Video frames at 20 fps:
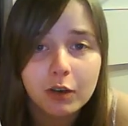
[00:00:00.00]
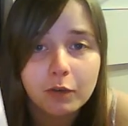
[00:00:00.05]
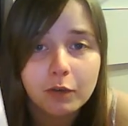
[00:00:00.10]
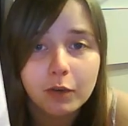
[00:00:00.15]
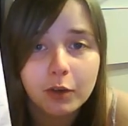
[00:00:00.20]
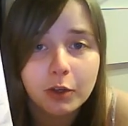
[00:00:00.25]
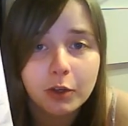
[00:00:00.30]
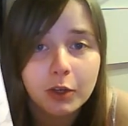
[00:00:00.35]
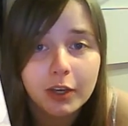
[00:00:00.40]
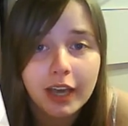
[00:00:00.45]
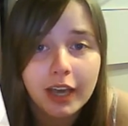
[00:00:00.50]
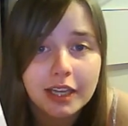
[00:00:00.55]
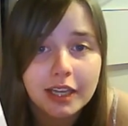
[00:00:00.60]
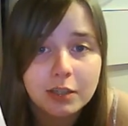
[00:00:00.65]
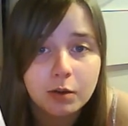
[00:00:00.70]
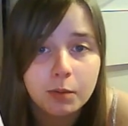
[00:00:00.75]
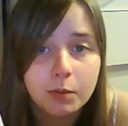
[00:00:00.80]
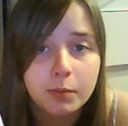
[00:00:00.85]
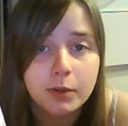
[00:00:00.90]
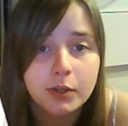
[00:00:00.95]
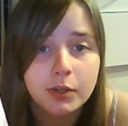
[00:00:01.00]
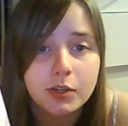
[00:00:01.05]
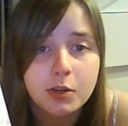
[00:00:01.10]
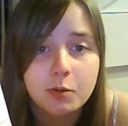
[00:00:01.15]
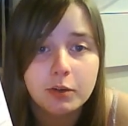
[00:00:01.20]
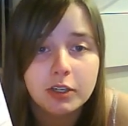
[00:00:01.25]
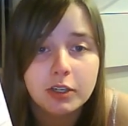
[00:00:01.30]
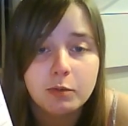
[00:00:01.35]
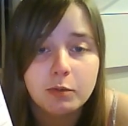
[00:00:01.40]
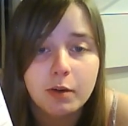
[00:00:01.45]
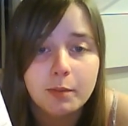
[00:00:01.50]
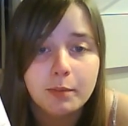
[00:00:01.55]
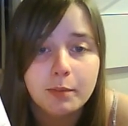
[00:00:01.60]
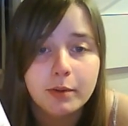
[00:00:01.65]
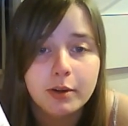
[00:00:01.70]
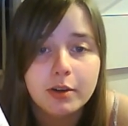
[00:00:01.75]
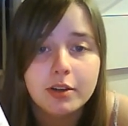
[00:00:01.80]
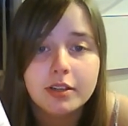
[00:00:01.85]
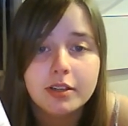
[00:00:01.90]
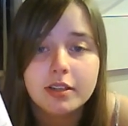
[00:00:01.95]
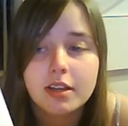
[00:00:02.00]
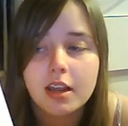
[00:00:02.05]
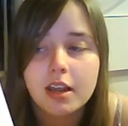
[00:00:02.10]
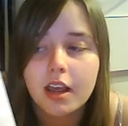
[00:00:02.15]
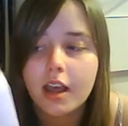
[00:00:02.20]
for UK swappers who want to swap books.